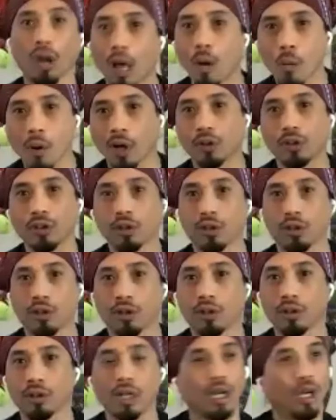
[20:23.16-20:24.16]
All I wanted to
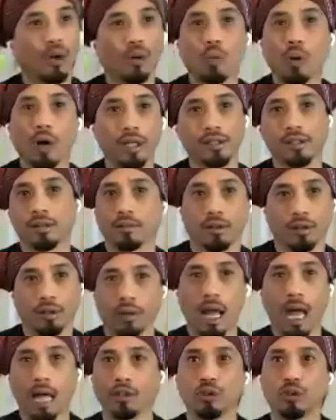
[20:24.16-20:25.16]
learn was,
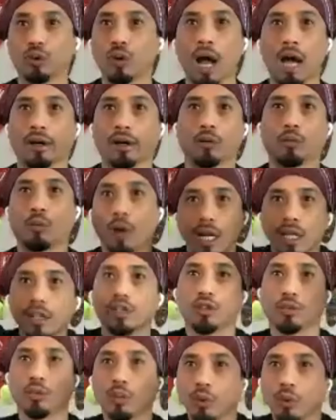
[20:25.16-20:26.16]
I knew how to
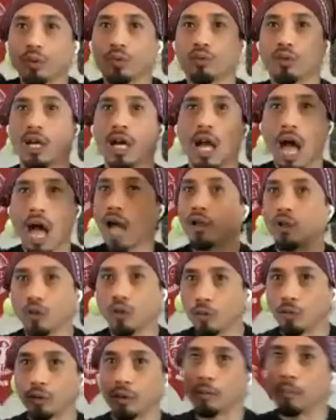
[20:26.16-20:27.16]
raise the roof. I
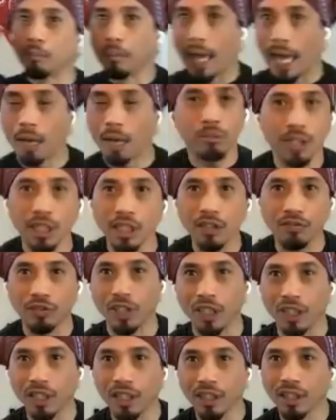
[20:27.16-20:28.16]
knew
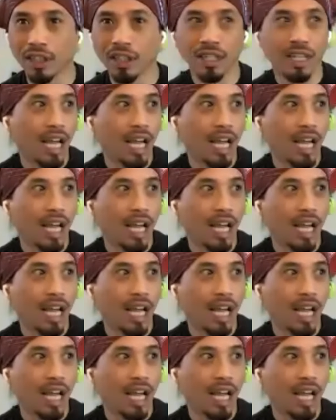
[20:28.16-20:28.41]
MTV.